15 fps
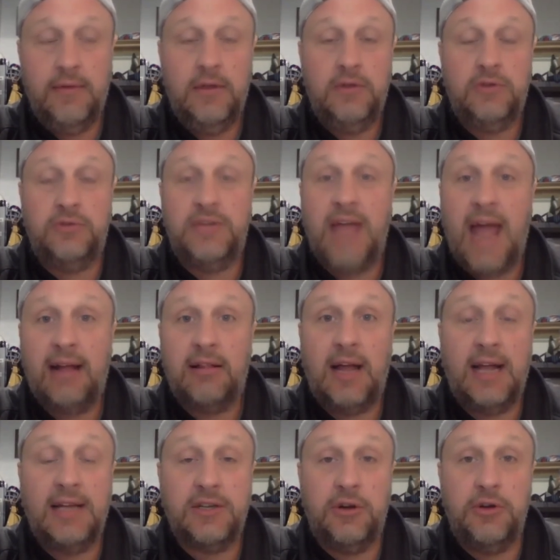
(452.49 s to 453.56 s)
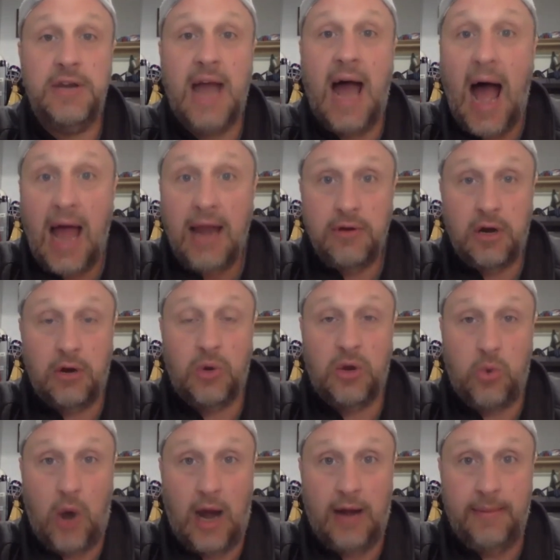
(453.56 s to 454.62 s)
So taglines are not a
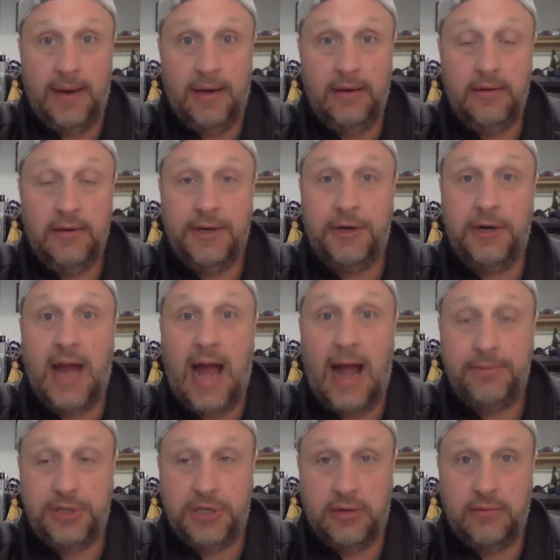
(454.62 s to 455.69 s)
requirement, they're an option,